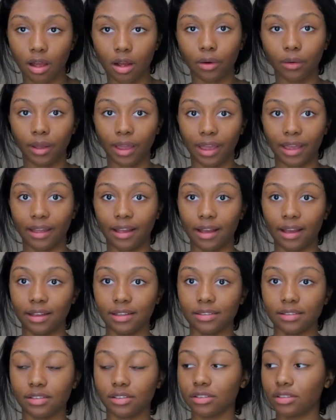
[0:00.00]
Okay
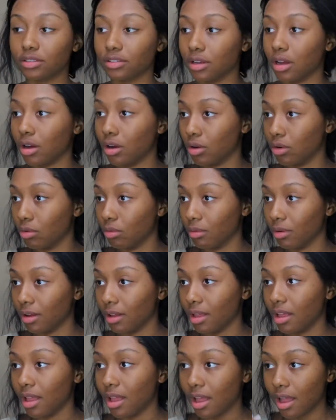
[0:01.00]
guys, so
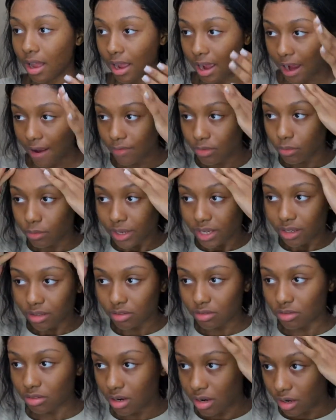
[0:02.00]
I had the wig
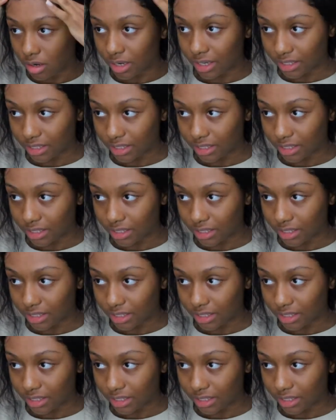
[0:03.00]
installed.